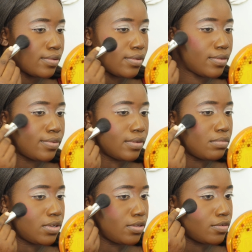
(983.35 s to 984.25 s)
So some
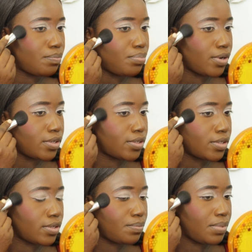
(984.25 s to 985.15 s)
of these
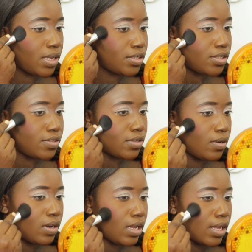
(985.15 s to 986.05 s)
blushes
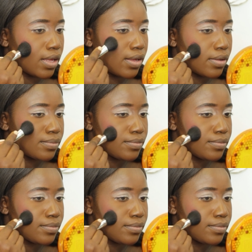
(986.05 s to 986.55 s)
are like